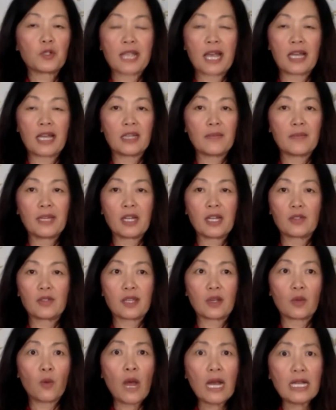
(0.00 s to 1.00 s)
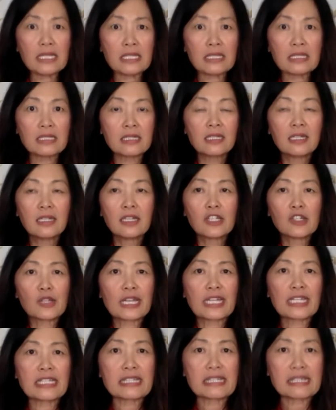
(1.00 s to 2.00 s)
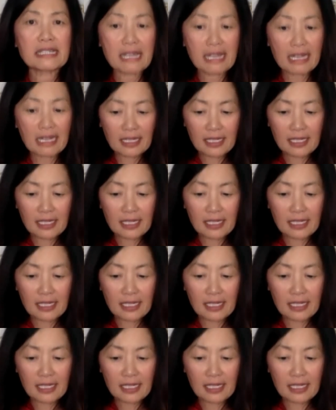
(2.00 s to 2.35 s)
telling me and I was like, what? You're getting sick?